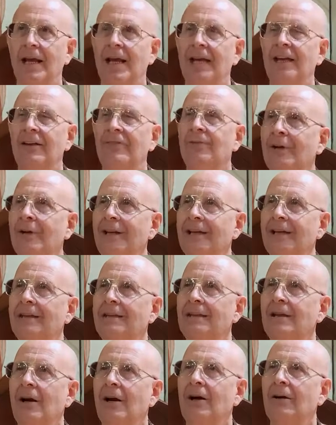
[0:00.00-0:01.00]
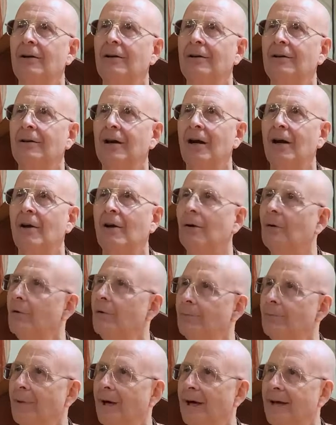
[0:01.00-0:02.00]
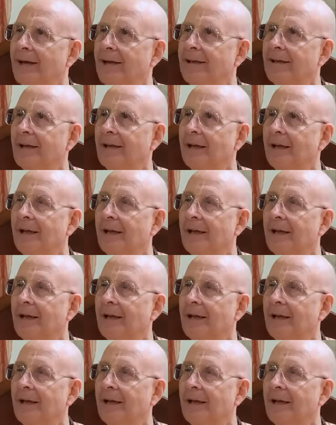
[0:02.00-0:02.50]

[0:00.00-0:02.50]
If can conquer our own mind,